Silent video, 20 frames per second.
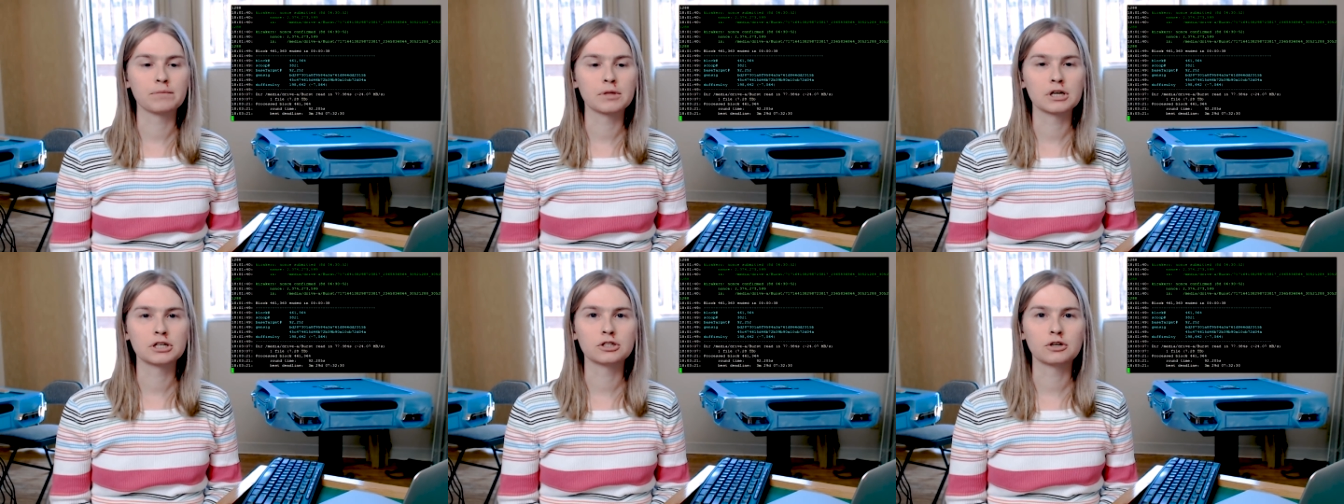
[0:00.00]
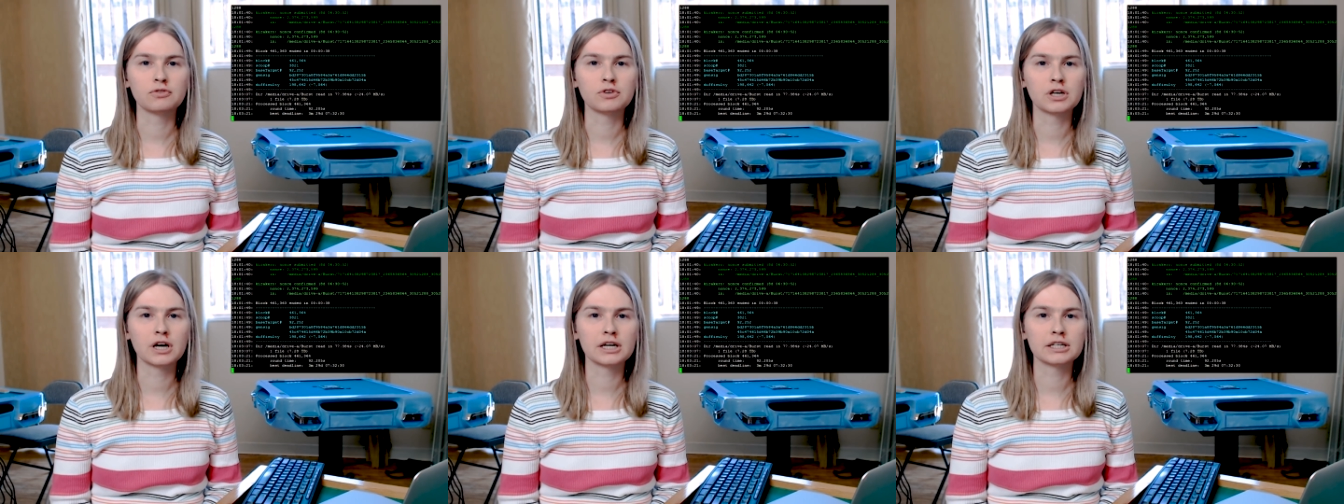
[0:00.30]
So
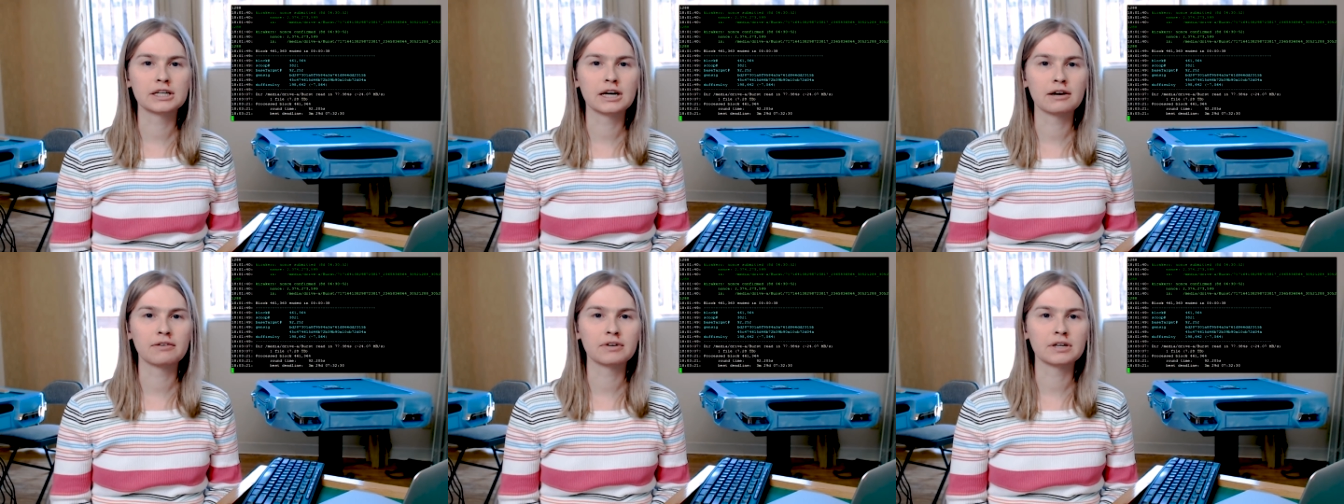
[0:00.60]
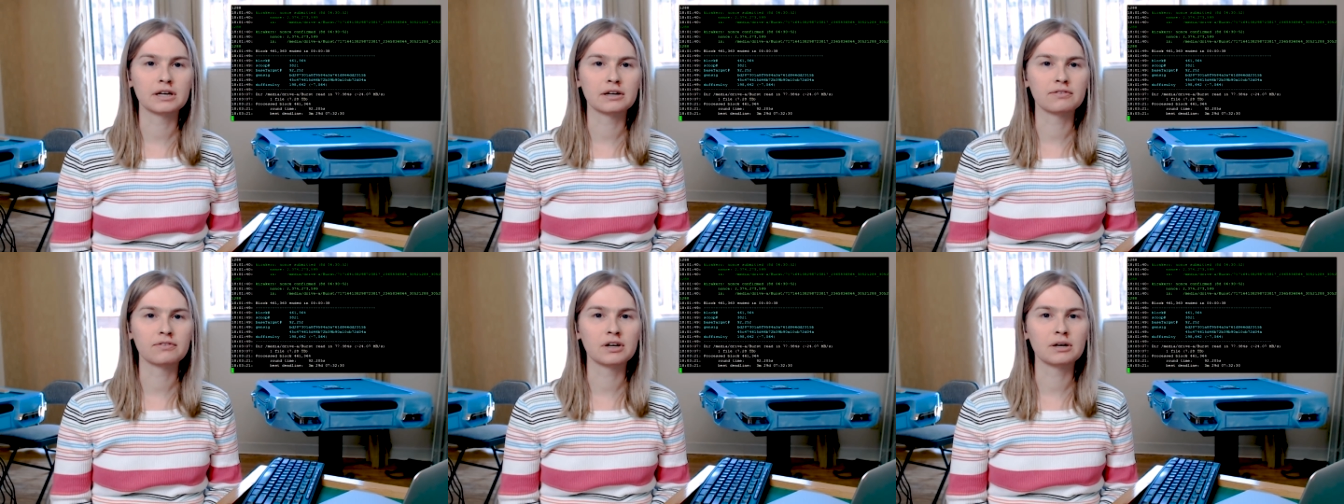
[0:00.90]
if you guys have
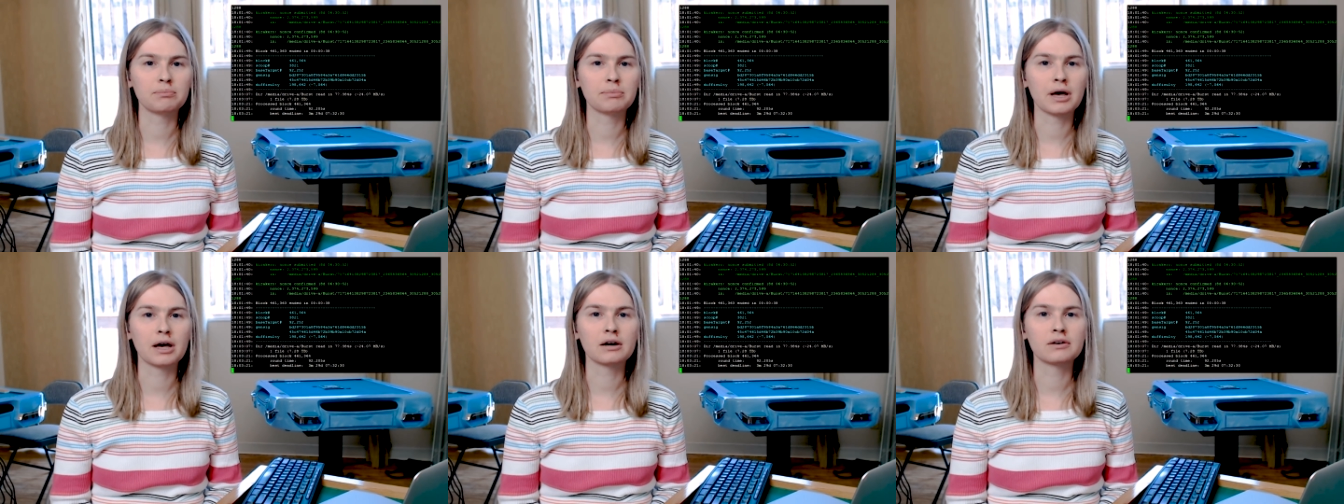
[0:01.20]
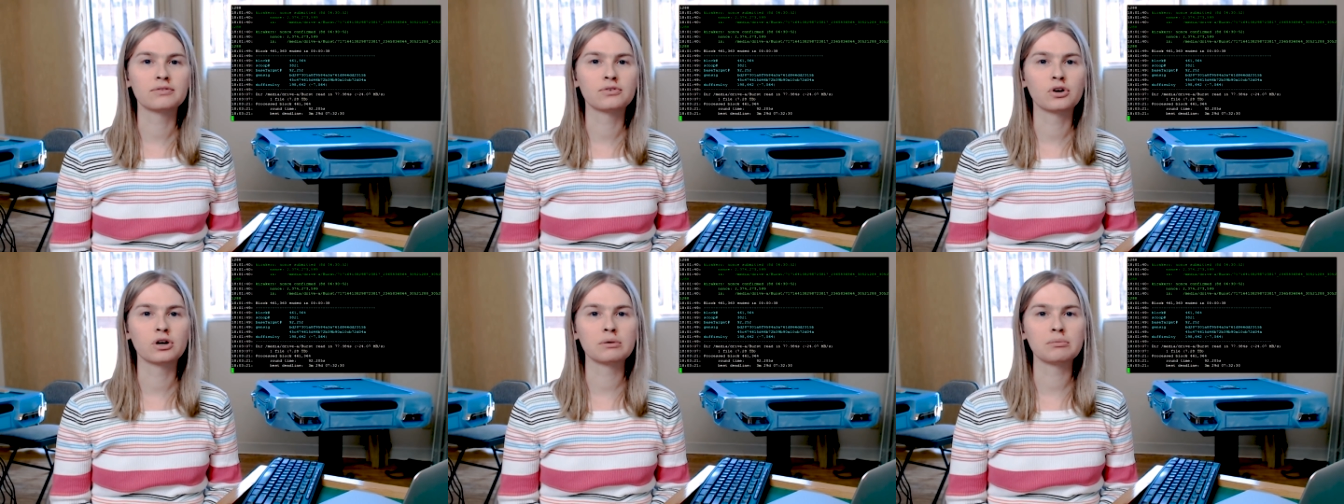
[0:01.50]
any
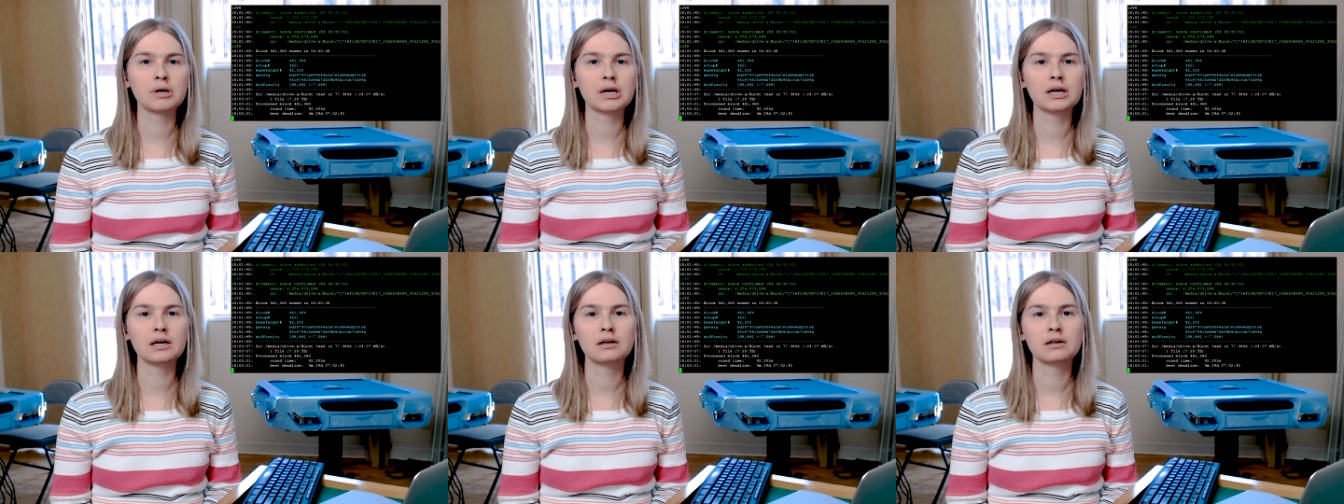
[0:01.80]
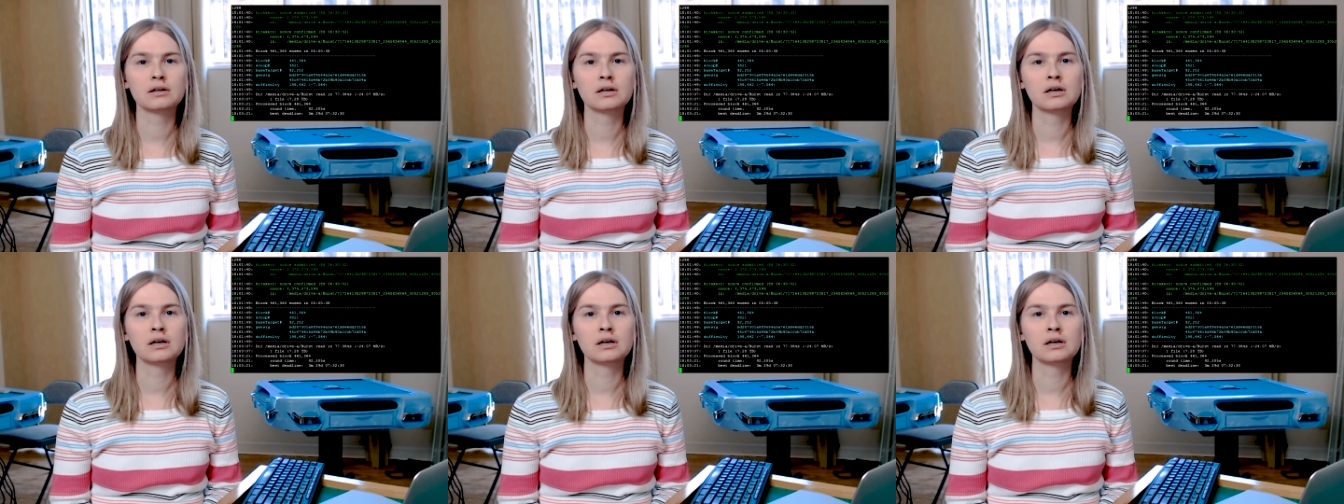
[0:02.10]
feedback for me,